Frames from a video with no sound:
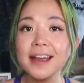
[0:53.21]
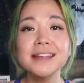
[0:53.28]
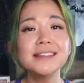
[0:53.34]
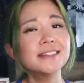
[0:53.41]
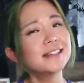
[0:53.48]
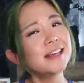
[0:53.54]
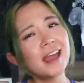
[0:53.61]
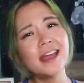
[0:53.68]
And
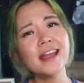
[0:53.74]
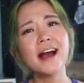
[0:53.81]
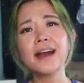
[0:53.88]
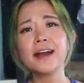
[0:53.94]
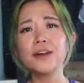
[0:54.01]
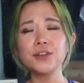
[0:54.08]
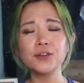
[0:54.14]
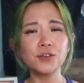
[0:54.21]
today
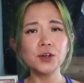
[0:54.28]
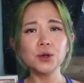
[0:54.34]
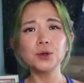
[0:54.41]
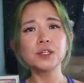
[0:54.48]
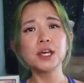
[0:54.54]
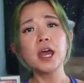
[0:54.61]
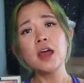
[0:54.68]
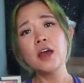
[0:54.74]
I got the
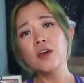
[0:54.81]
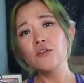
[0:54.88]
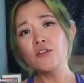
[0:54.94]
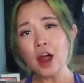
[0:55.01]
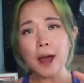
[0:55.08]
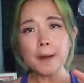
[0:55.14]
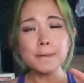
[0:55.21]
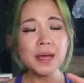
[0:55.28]
food
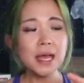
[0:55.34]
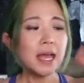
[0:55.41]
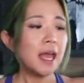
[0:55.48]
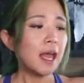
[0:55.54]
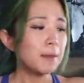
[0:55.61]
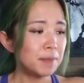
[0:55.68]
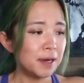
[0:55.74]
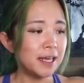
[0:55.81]
from
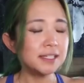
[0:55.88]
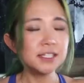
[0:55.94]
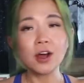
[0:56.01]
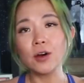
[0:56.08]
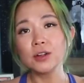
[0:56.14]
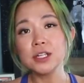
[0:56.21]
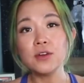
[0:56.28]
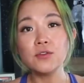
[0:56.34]
a place
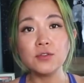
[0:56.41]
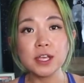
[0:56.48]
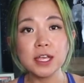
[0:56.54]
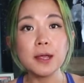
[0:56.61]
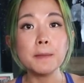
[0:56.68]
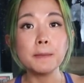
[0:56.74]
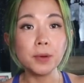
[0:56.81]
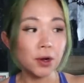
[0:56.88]
called
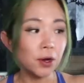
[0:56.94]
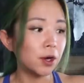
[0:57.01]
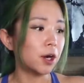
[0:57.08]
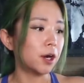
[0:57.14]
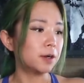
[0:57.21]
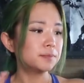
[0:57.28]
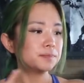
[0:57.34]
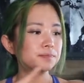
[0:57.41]
V Burger.